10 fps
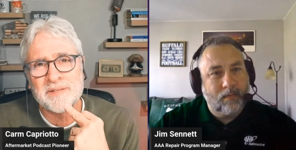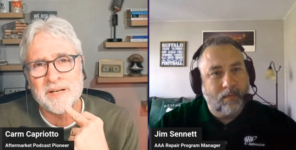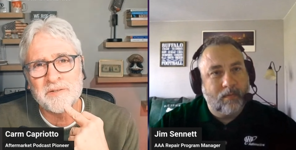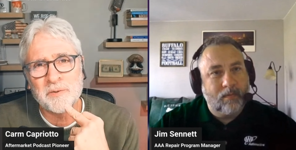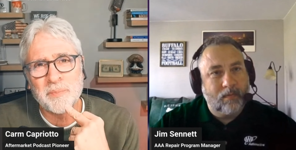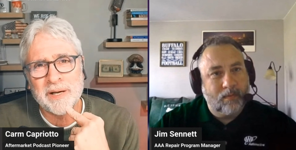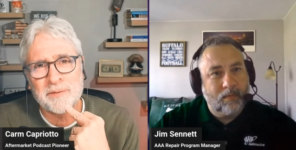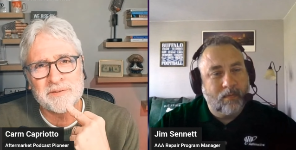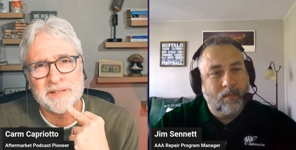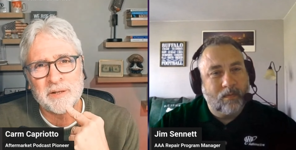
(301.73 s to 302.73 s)
Speaker 1: change their
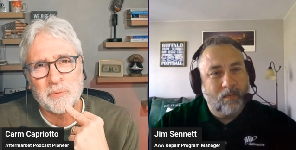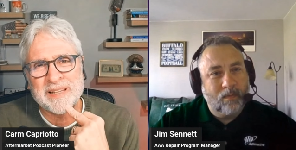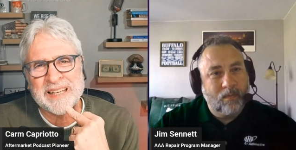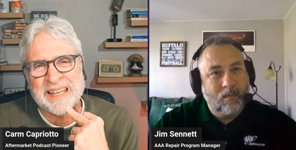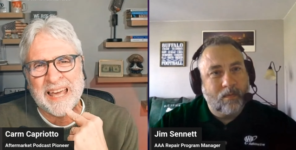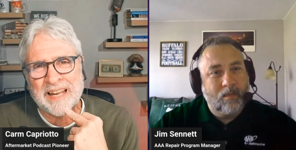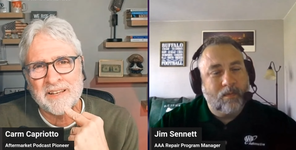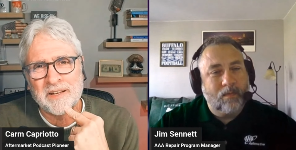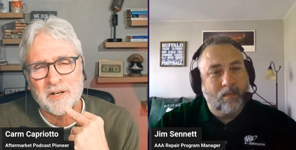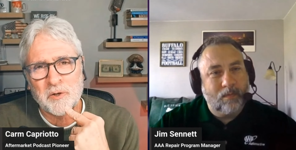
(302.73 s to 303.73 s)
batteries? Did they really get
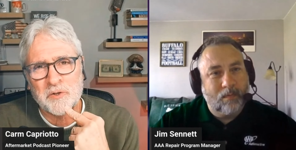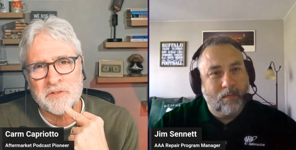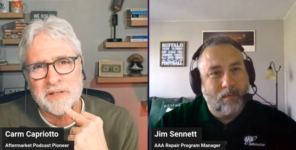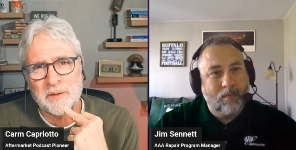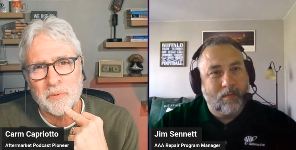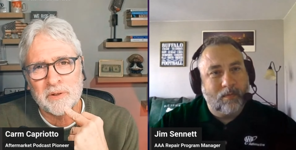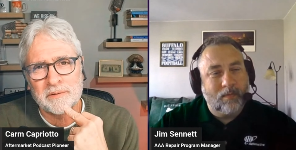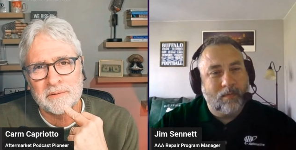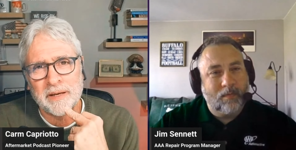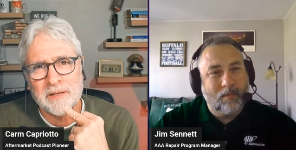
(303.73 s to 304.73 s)
and understand what it
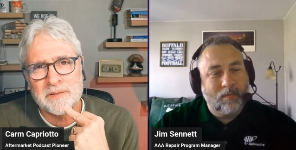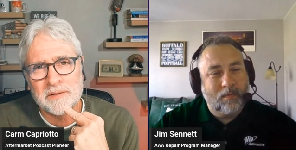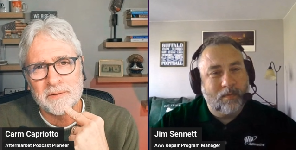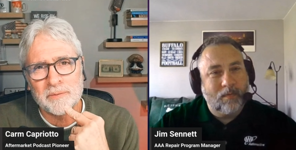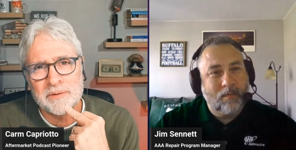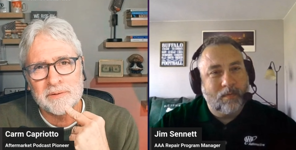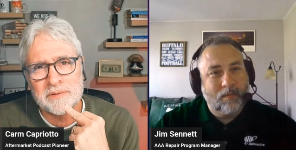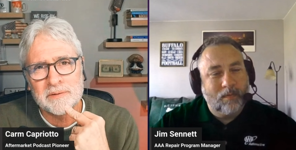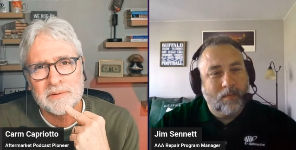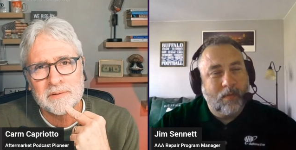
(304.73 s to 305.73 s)
takes to do
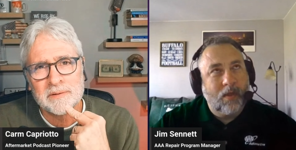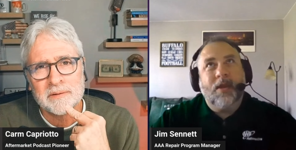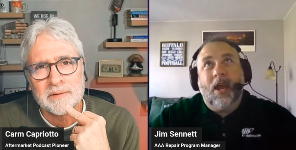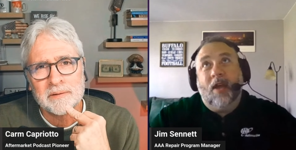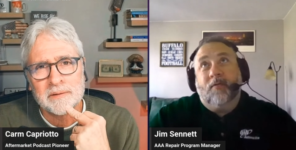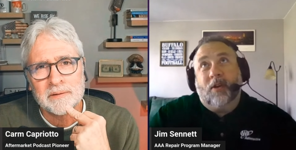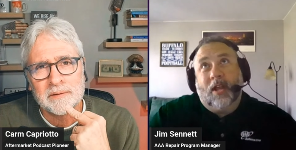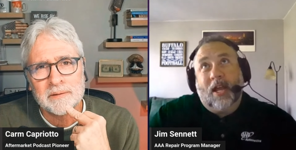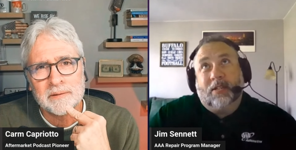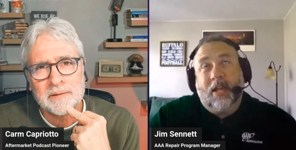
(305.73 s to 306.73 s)
this?
Speaker 2: Yeah, over the
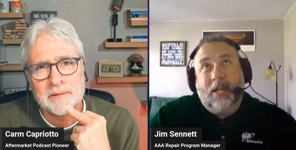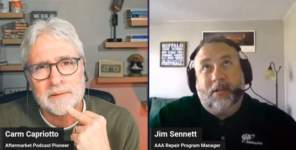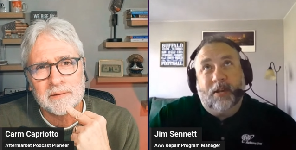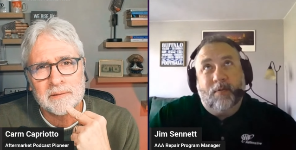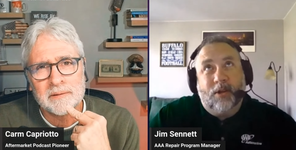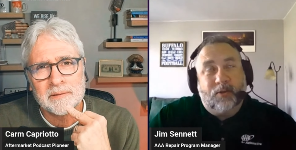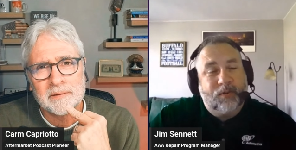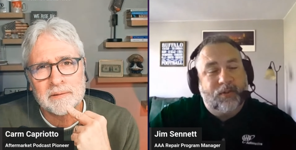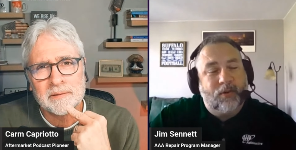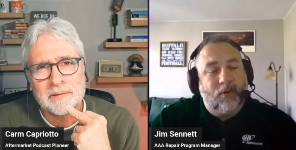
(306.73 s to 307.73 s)
last 18 months,
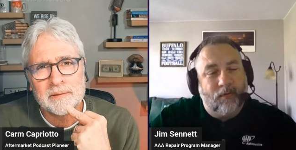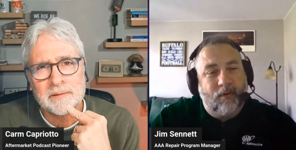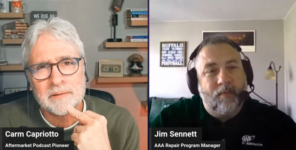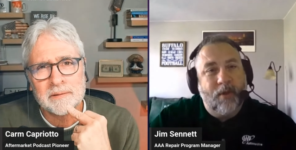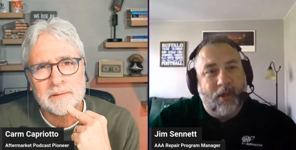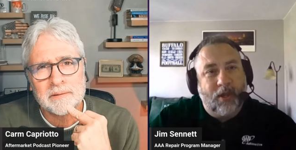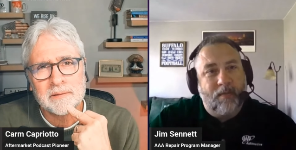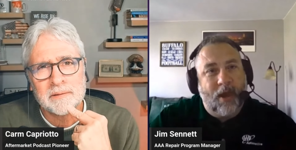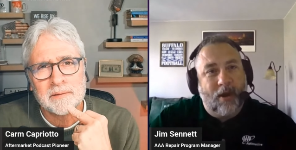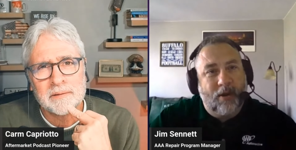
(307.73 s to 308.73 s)
we've sold over 1
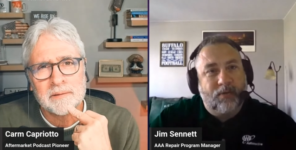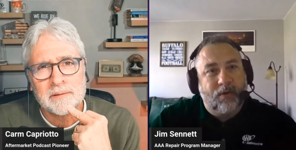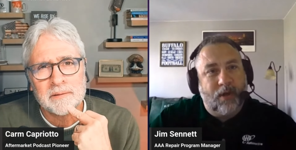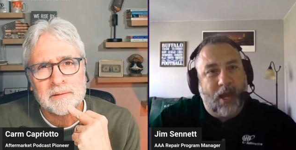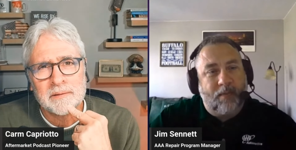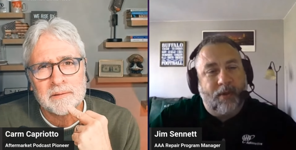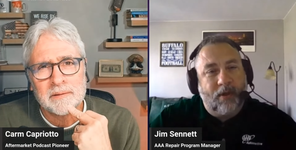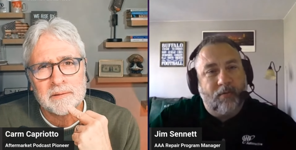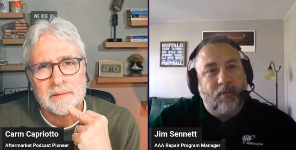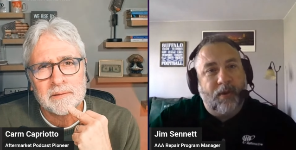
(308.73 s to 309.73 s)
million batteries with
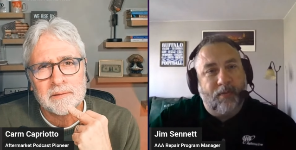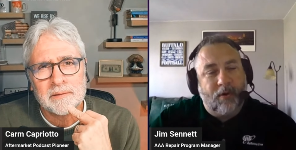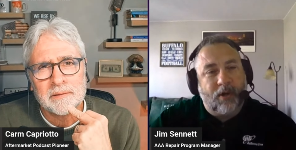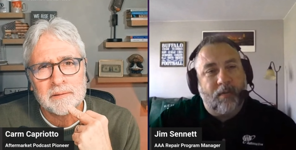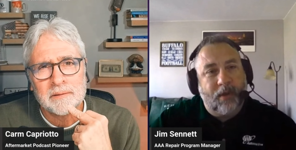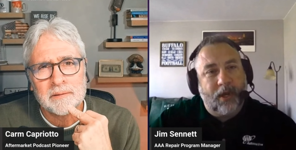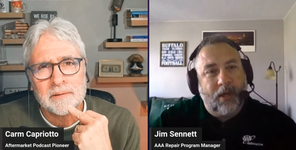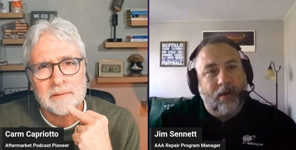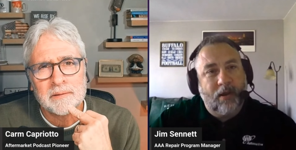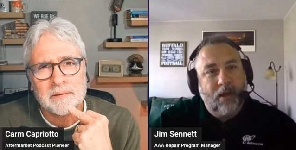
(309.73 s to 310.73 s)
NAPA, where people are coming
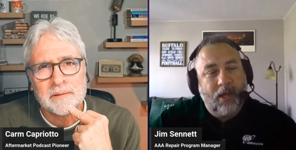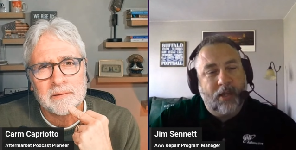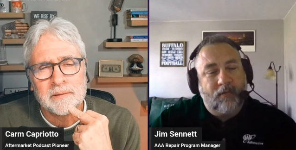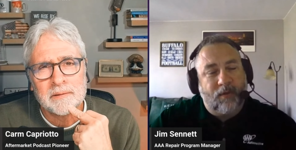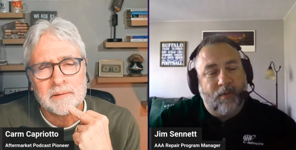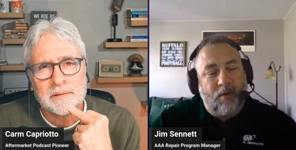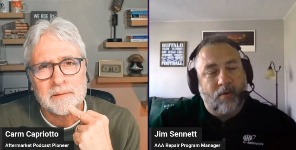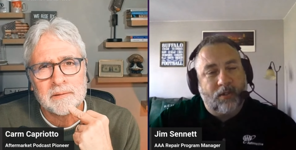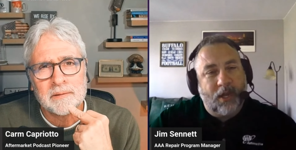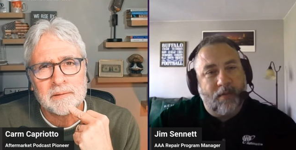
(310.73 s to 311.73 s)
in either from the
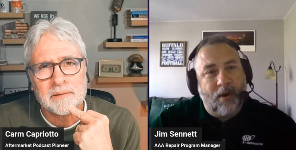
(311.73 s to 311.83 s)
wholesale